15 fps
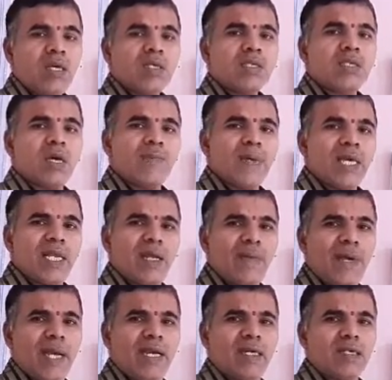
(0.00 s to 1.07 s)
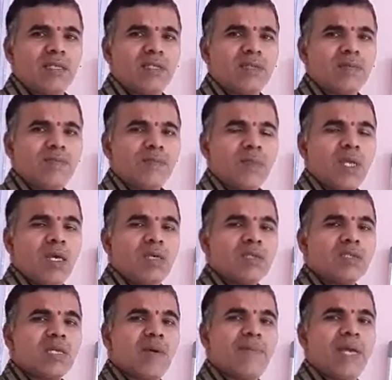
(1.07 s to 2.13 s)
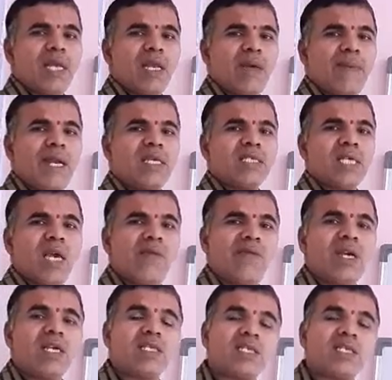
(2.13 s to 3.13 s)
Some elements having